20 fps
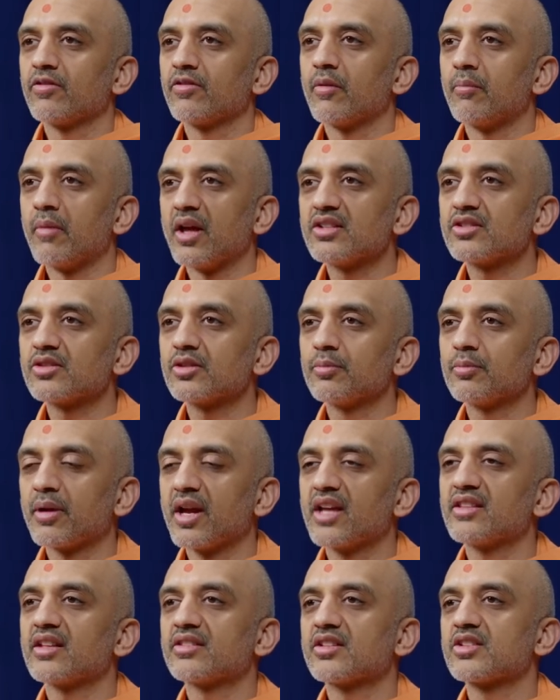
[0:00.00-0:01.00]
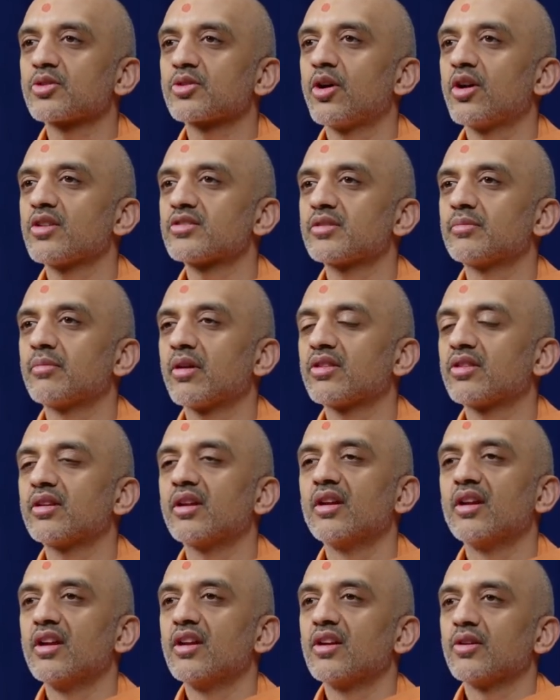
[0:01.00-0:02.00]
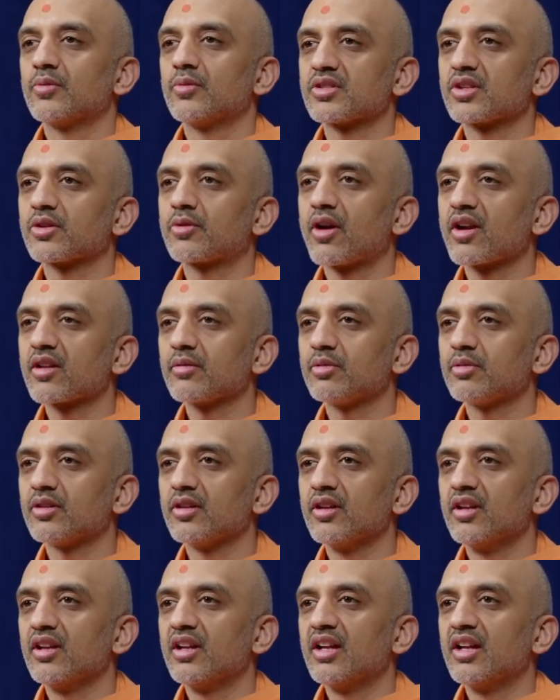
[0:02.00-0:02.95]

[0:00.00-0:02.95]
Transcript: The mental pain that this caused her mother was incredible.